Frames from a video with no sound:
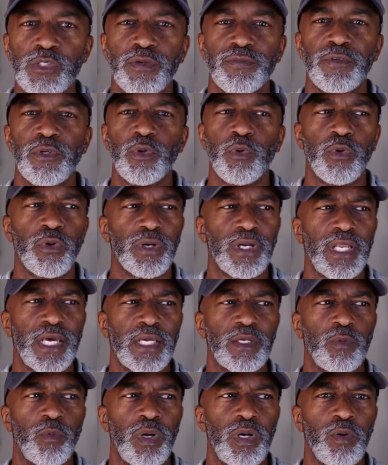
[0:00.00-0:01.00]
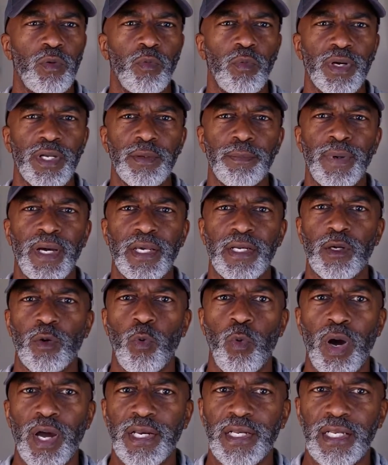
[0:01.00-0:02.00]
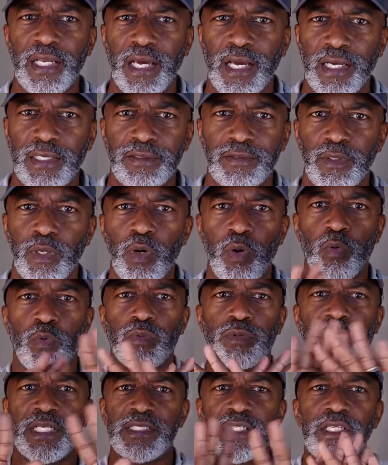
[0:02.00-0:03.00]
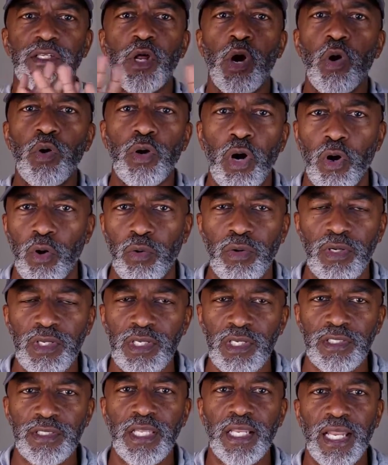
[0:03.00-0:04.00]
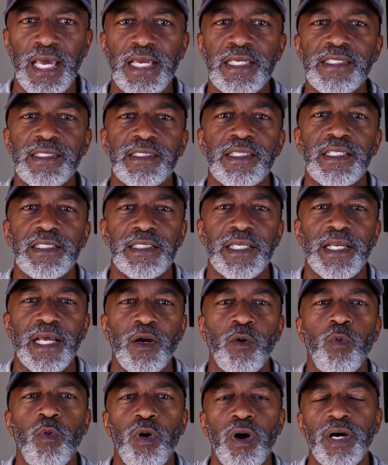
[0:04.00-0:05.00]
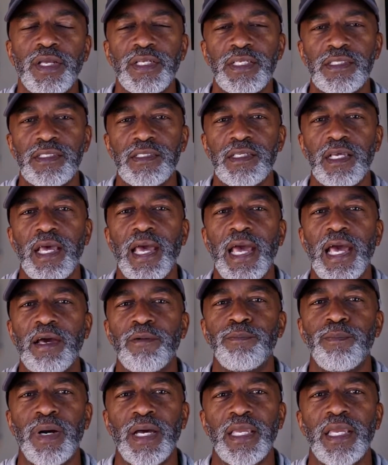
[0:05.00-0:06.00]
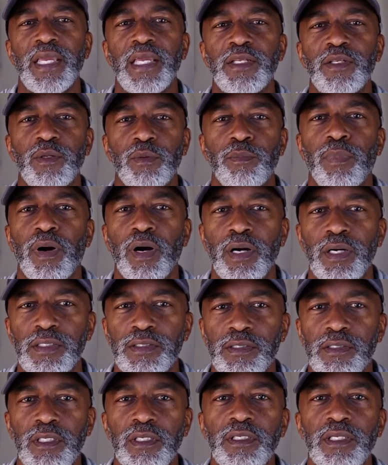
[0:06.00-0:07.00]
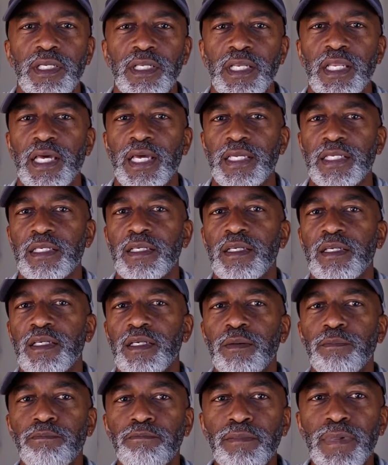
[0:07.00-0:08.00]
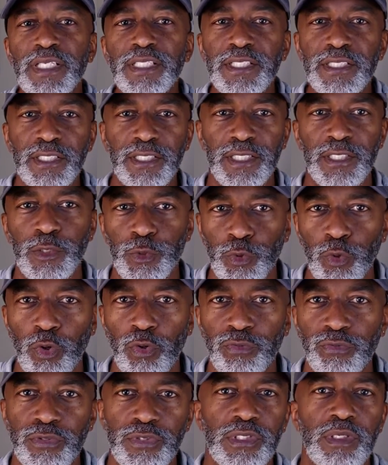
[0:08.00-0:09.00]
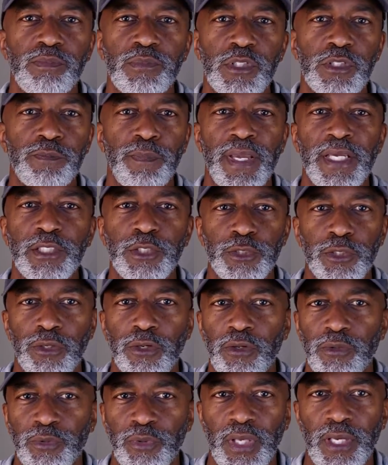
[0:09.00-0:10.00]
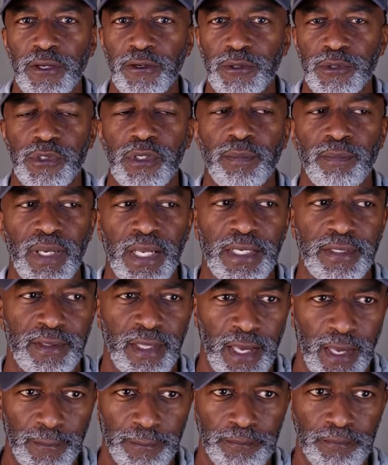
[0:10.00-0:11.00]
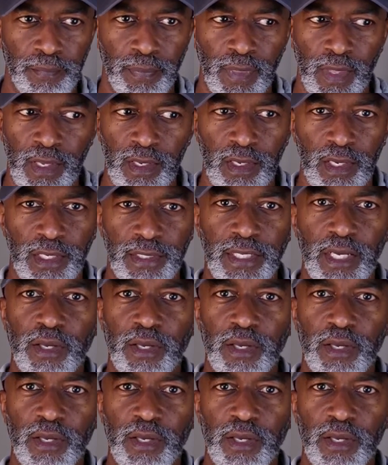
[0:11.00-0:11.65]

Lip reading: of you who are like, well, what about a quad lock? No, that's a no-go. The last thing that I want is to have my handlebars looking like mission control for some space shuttle thing or something like that. The